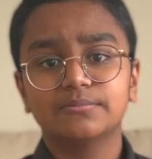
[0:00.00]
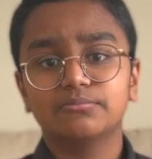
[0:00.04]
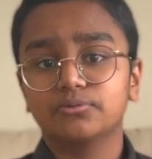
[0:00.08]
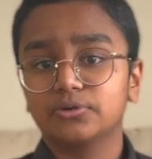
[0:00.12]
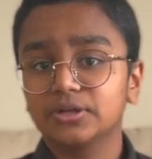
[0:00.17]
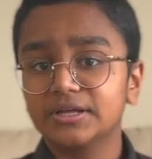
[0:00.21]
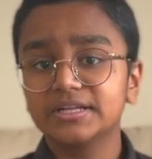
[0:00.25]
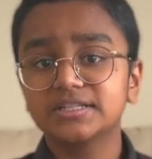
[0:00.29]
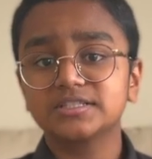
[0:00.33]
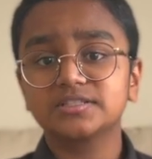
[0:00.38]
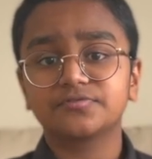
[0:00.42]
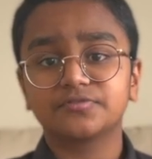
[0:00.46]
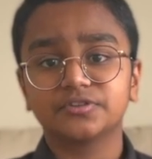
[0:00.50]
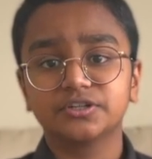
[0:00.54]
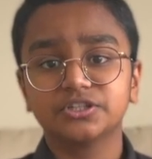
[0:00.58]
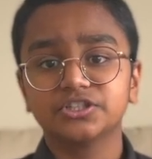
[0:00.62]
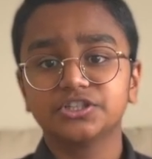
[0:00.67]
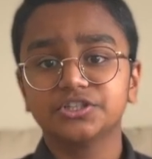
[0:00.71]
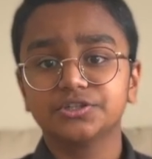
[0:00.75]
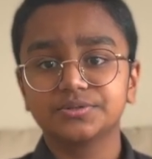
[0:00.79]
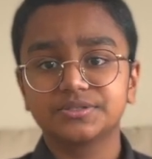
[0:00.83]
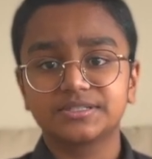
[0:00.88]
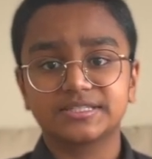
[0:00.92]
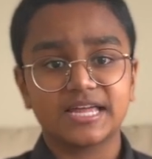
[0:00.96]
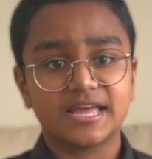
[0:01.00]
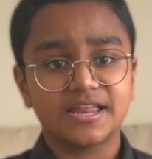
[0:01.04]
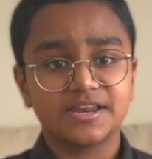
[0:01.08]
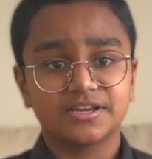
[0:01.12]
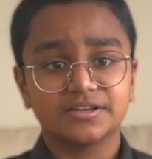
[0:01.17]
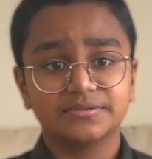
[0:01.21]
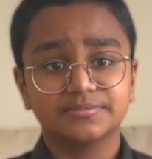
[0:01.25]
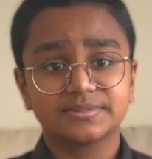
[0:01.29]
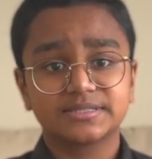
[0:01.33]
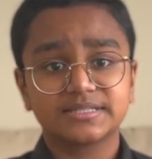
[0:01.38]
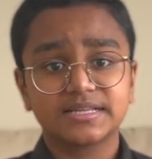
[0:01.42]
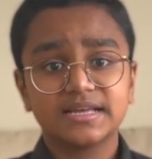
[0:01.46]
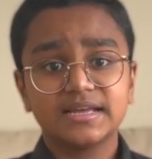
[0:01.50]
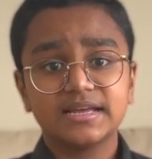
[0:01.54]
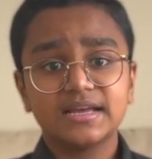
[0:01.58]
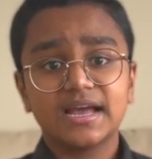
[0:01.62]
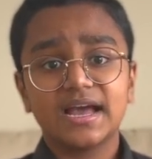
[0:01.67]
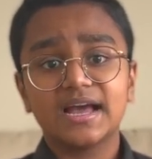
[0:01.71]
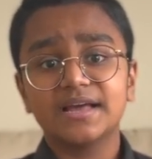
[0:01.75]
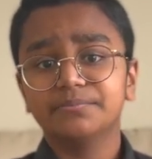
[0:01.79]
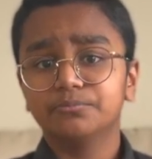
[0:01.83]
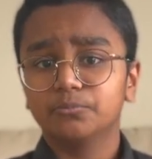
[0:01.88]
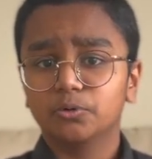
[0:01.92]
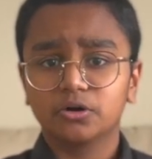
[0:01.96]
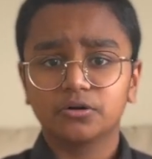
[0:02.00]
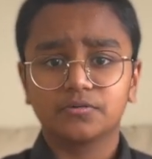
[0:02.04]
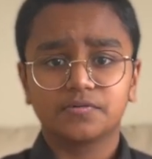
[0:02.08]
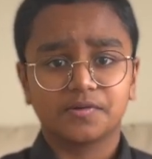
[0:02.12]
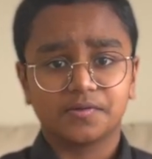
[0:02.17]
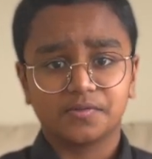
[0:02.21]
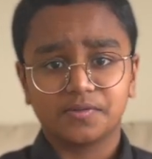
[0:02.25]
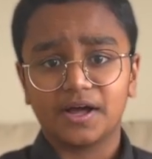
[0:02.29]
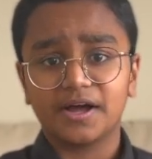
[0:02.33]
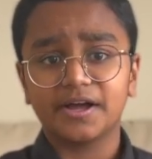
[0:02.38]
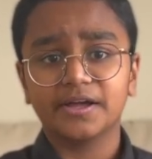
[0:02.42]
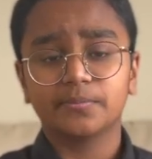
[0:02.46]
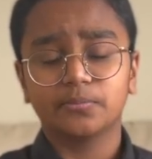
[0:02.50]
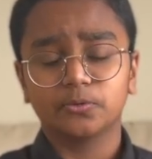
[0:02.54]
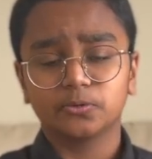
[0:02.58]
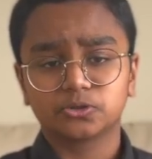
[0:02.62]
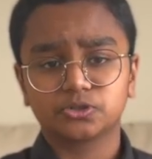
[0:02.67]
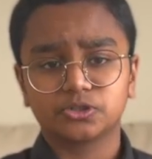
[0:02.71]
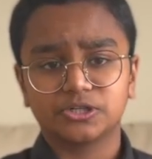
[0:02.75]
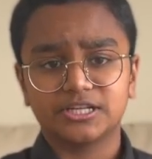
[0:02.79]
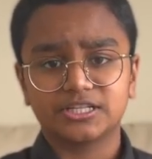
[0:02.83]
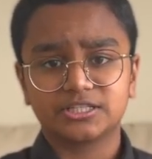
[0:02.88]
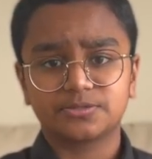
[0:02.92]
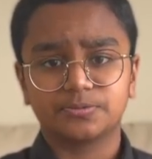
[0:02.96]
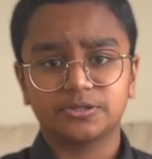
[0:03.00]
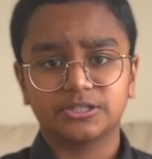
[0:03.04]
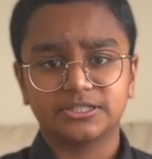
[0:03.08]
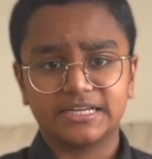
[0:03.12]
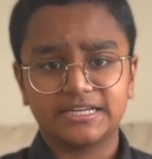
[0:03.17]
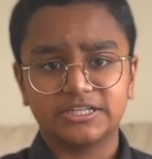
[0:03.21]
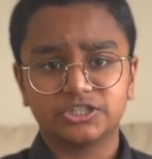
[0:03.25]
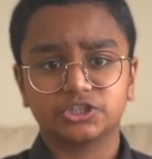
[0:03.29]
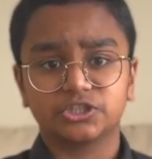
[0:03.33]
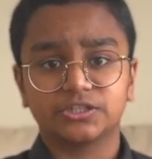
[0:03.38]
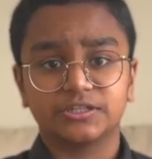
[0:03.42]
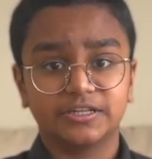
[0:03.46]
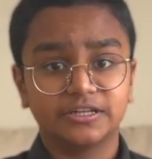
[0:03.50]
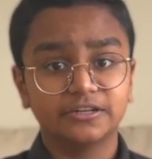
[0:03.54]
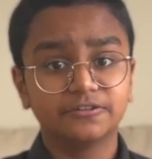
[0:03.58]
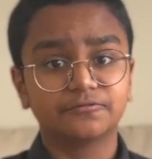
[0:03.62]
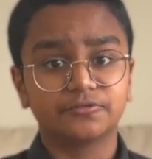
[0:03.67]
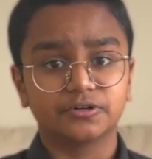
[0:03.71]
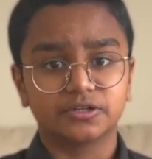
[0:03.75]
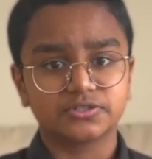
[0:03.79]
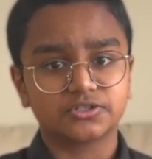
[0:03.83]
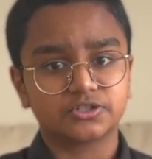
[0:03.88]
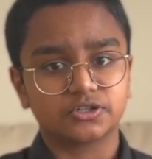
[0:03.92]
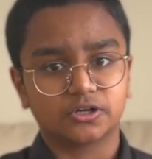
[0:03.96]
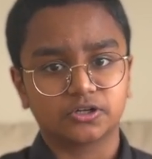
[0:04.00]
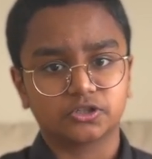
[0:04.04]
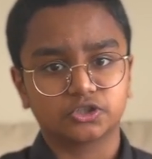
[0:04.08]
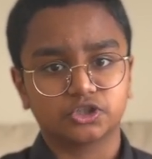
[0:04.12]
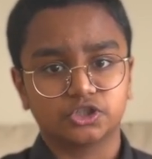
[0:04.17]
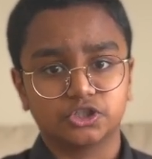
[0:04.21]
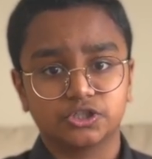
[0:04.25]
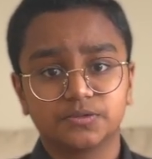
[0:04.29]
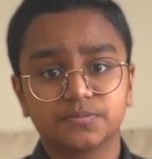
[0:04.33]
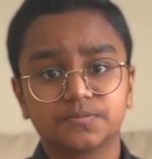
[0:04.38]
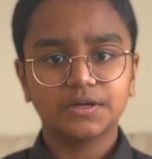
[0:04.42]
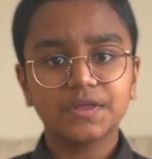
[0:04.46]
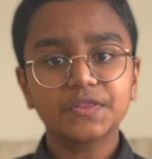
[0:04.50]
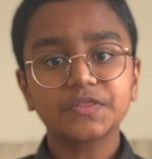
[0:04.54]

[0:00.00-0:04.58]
plans for new stadiums, and more reliable transportation infrastructure.